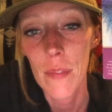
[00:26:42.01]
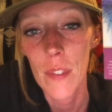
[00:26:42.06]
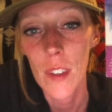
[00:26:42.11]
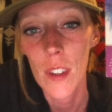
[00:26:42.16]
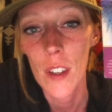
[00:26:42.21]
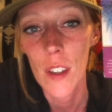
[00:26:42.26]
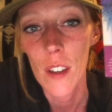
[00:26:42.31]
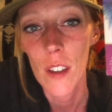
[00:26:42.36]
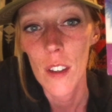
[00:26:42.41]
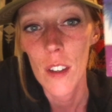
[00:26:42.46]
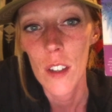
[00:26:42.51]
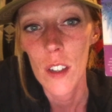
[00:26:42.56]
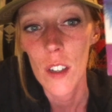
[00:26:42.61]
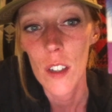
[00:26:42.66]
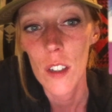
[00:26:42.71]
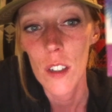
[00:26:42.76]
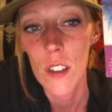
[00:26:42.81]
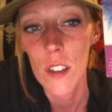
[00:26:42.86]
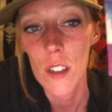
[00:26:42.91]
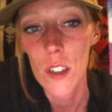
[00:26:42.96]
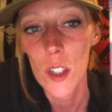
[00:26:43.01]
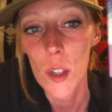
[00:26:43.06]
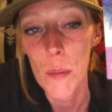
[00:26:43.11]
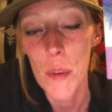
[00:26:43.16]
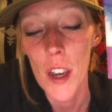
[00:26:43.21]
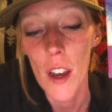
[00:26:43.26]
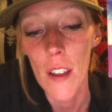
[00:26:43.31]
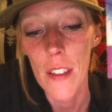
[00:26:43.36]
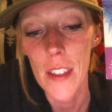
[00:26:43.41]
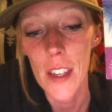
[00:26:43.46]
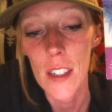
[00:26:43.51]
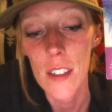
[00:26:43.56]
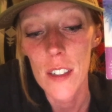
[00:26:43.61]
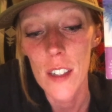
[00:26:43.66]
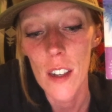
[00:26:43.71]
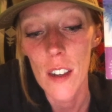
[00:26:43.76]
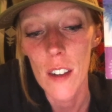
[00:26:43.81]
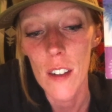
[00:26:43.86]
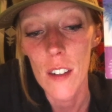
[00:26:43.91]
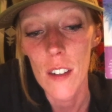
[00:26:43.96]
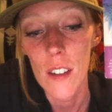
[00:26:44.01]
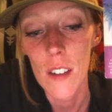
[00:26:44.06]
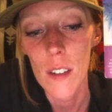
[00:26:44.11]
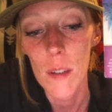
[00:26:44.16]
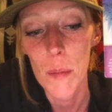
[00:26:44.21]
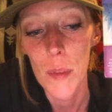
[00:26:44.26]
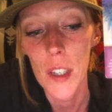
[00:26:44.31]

to be authentic,